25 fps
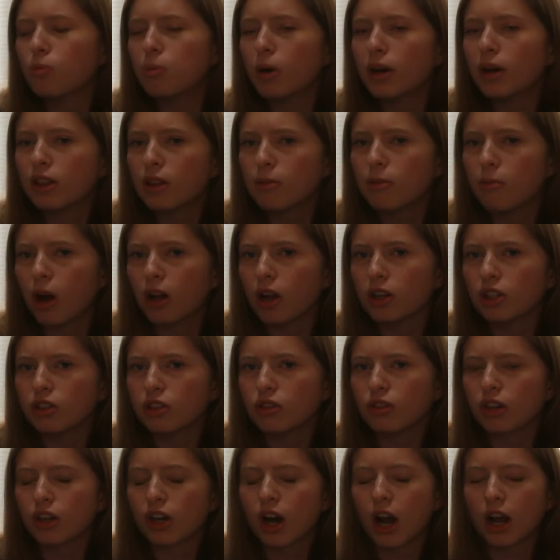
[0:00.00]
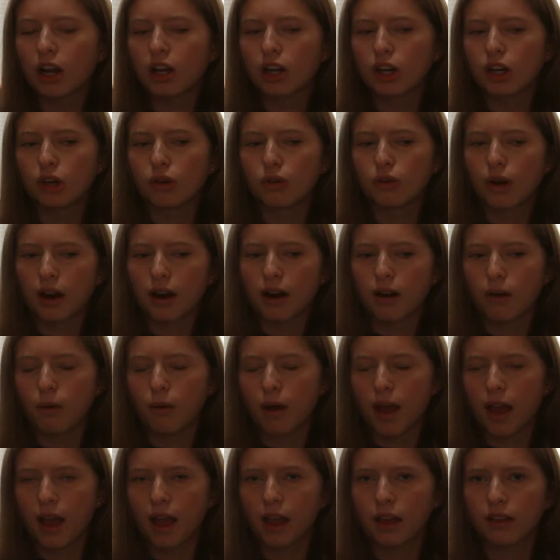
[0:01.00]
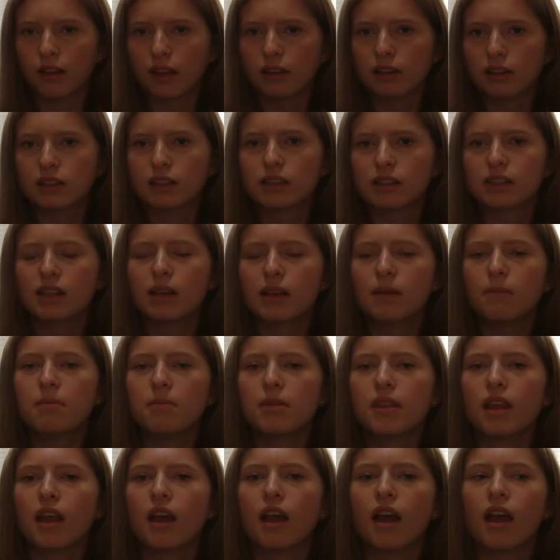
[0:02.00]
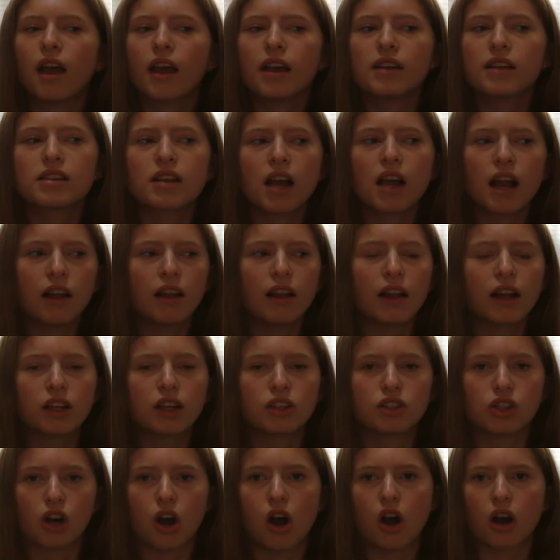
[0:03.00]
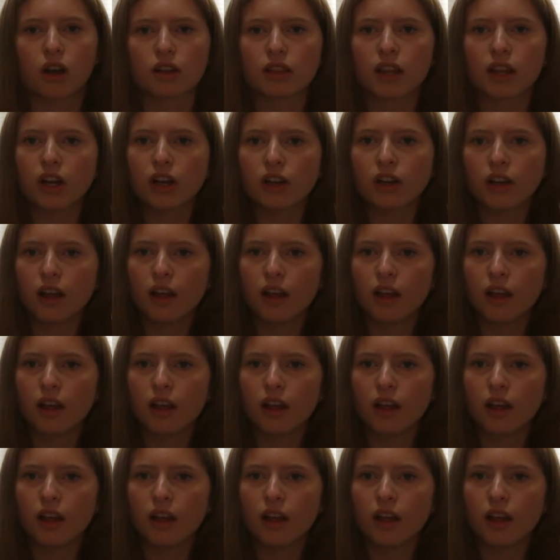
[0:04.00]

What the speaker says: put them on you, they're not gonna run away. Like you see, it's kind of like a dog.